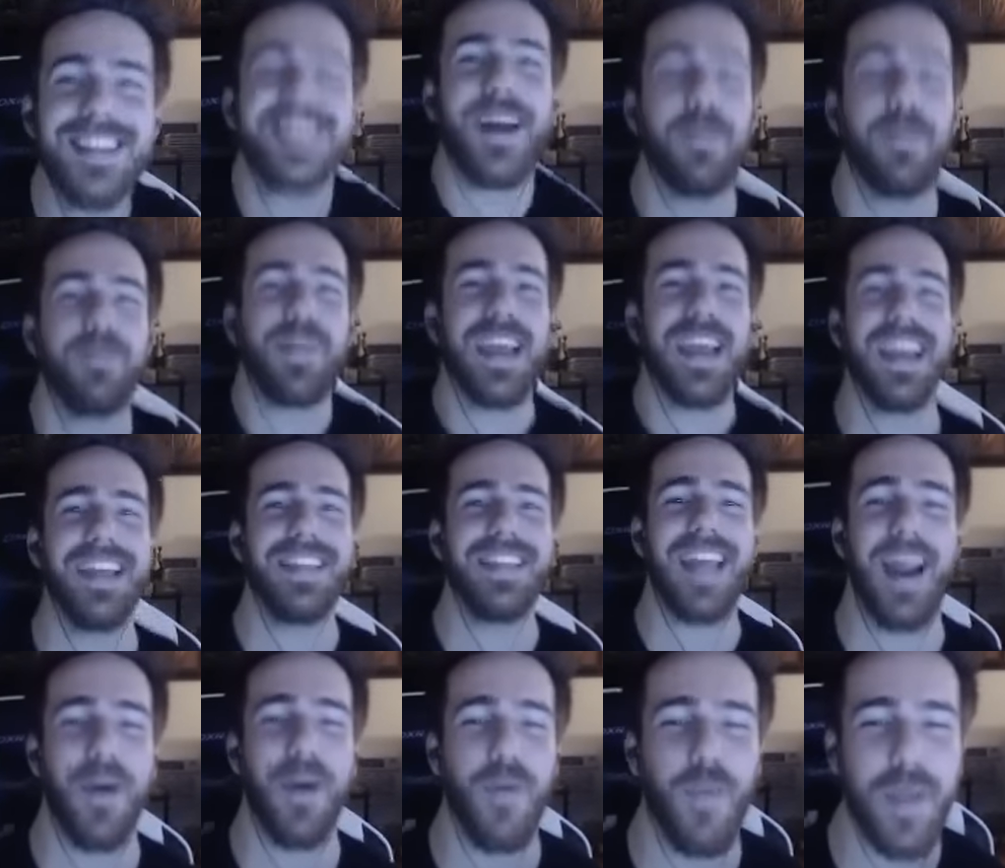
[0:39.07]
something
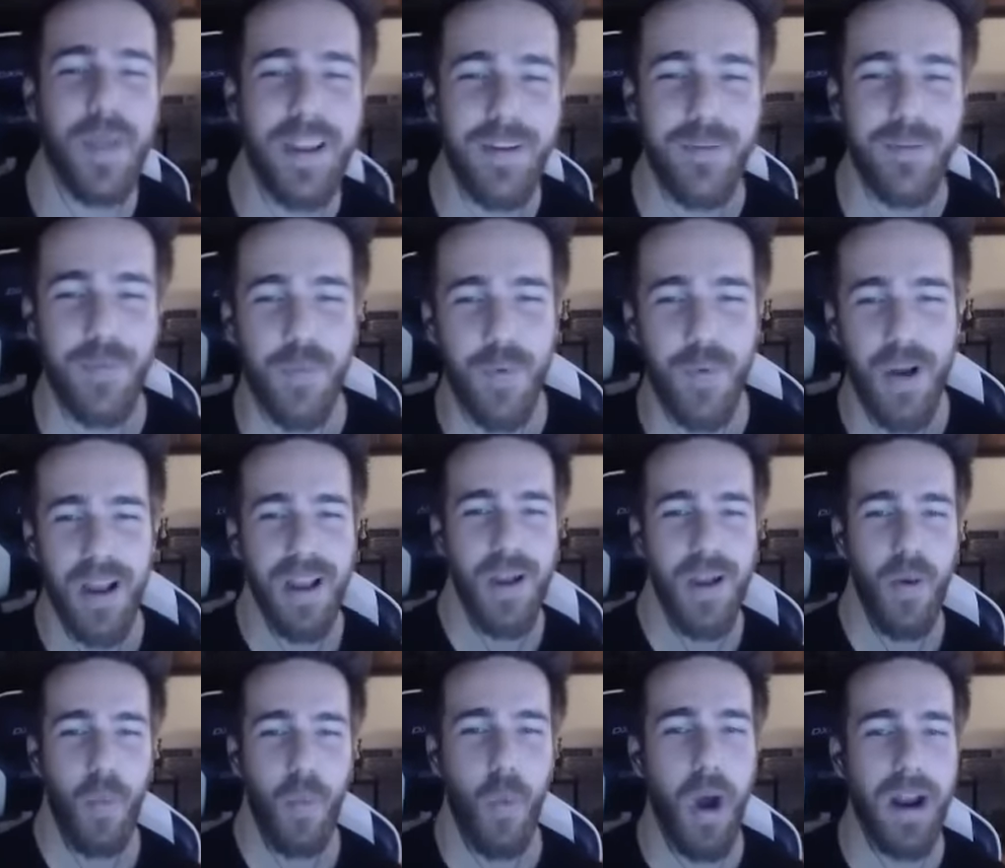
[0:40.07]
that we have
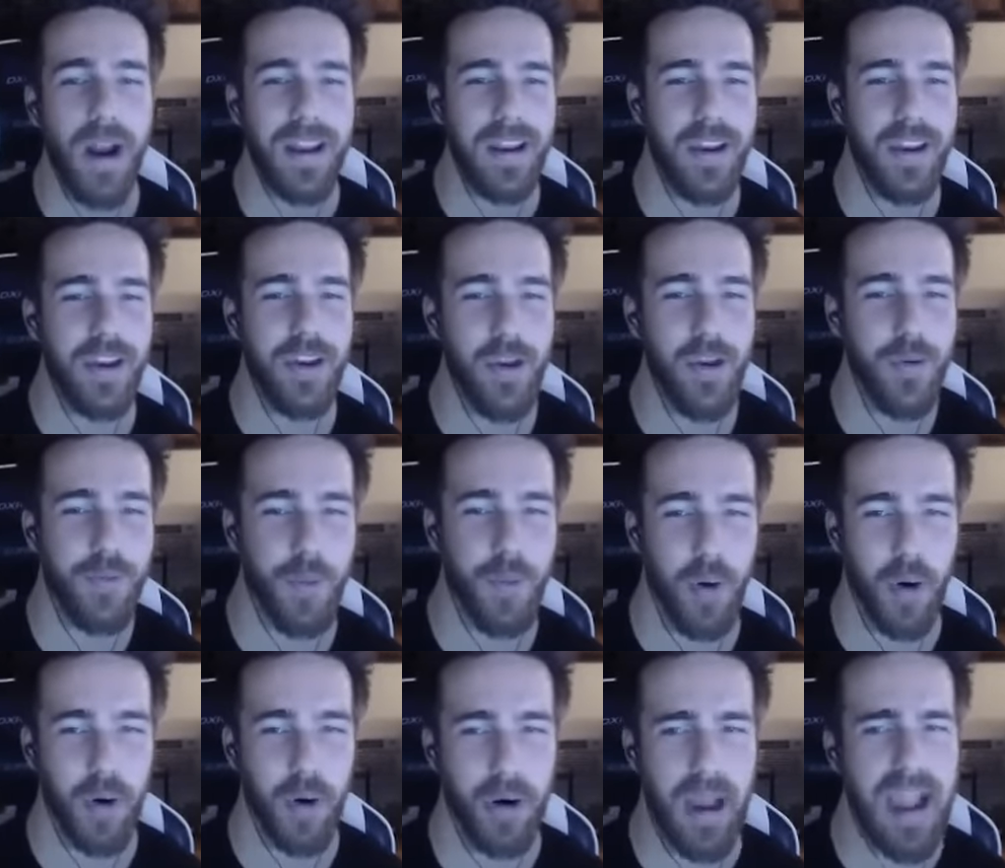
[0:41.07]
wanted to do
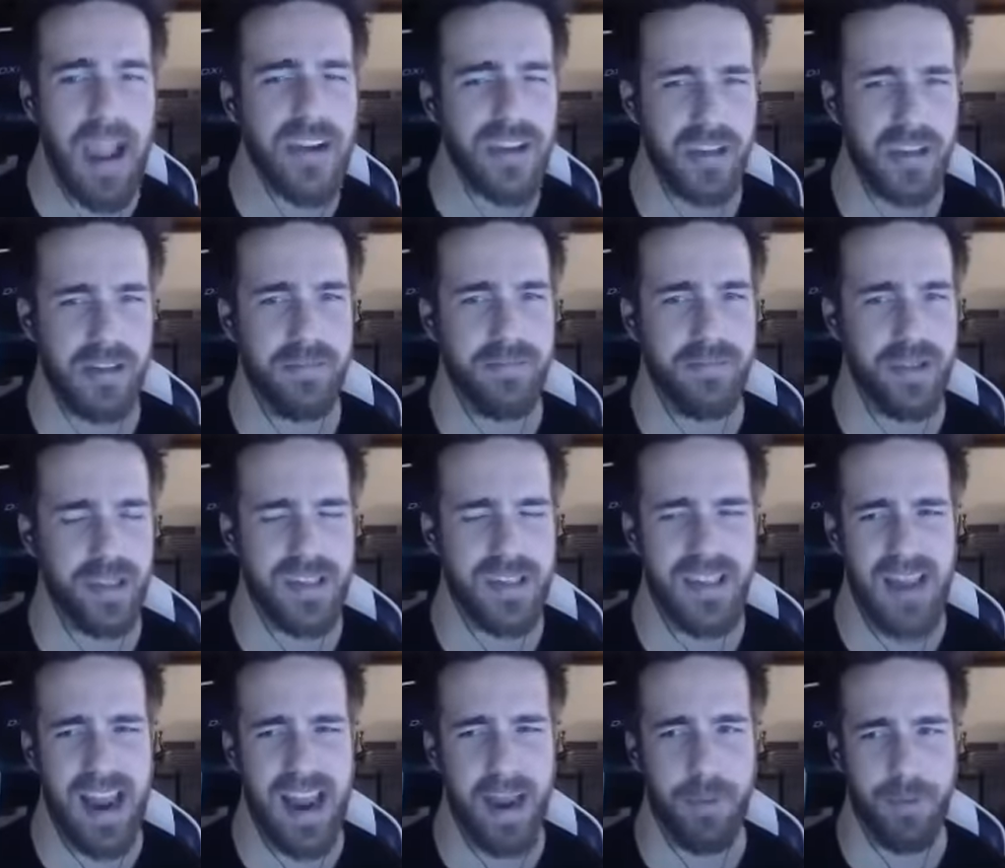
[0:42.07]
for actually just
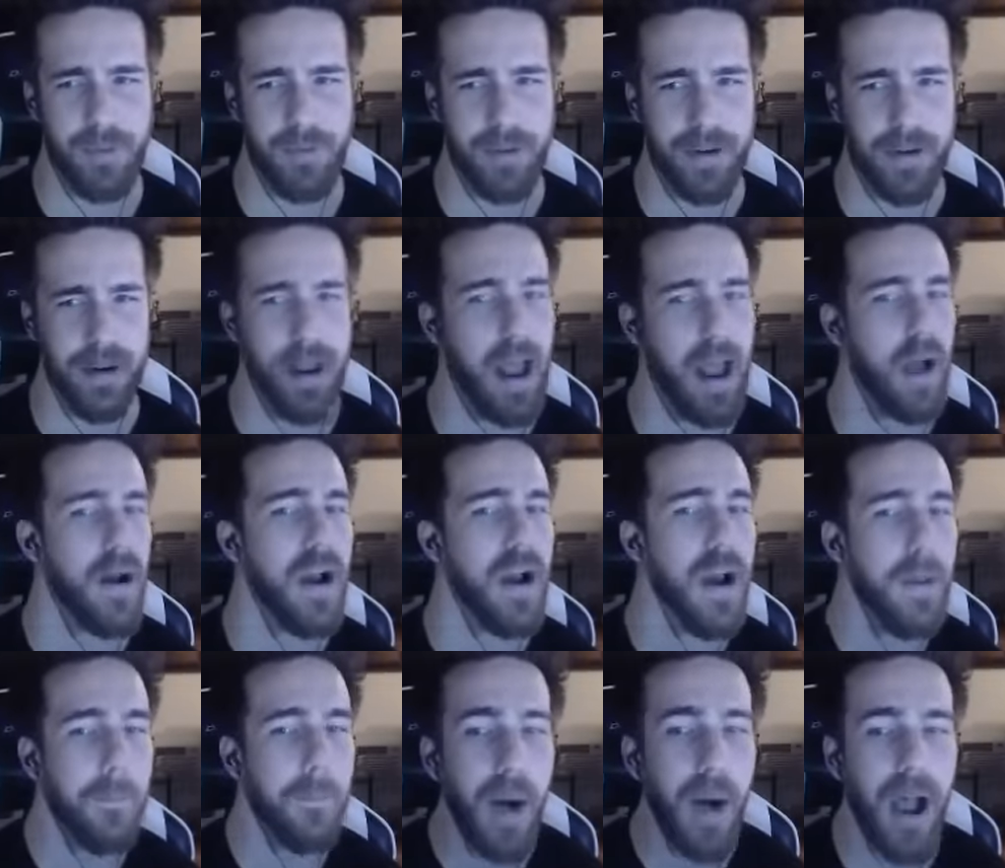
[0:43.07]
tonight. We figured it out,
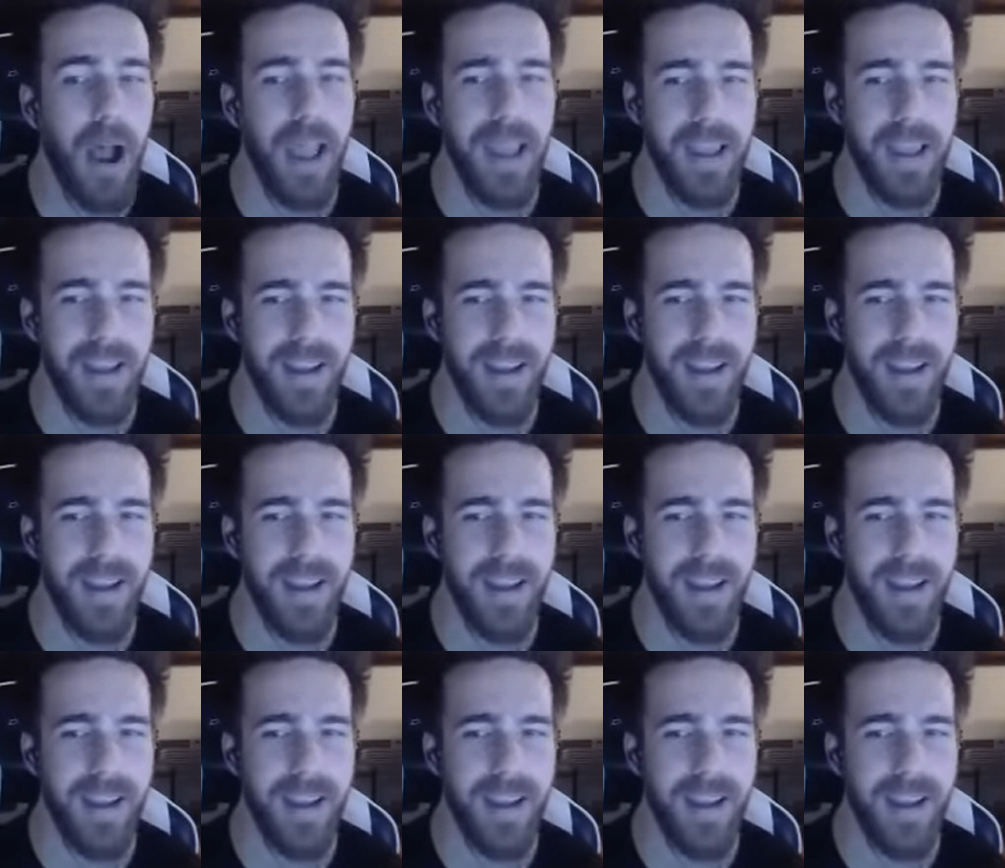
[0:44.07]
but